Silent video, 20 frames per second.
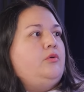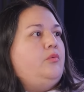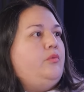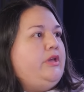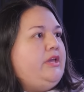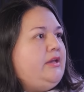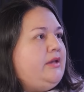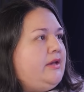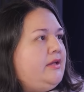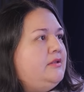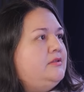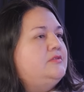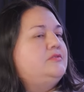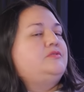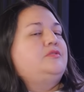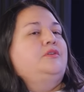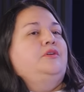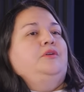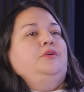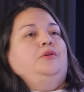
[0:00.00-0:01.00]

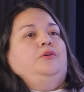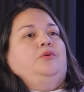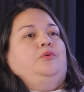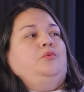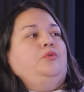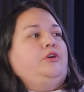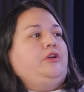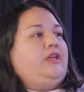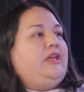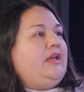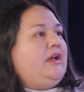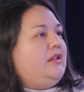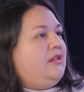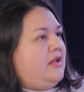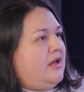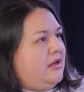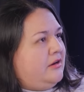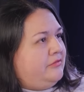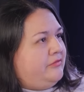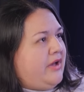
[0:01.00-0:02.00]
Weekends, working a
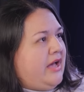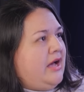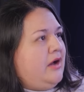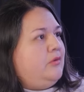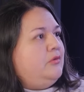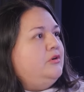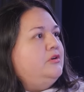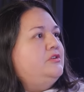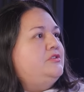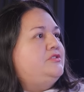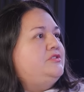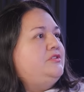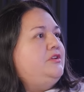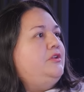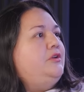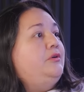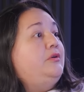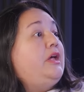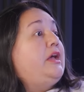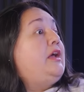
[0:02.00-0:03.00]
lot of hours.
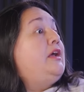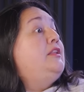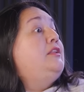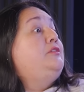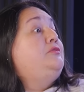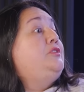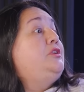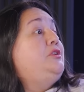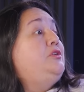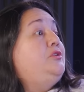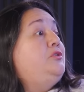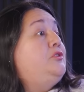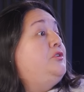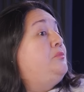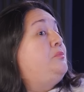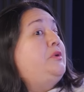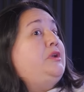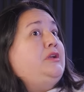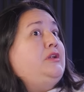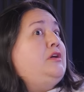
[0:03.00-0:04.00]
Like, I lived in New
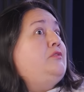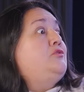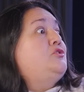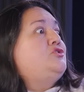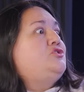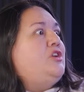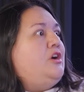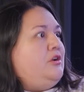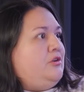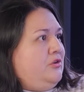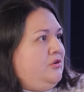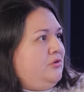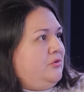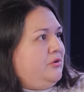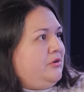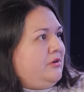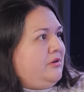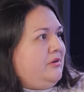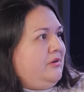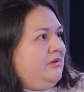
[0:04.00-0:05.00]
York, but I never saw New
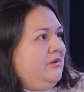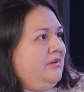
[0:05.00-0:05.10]
York.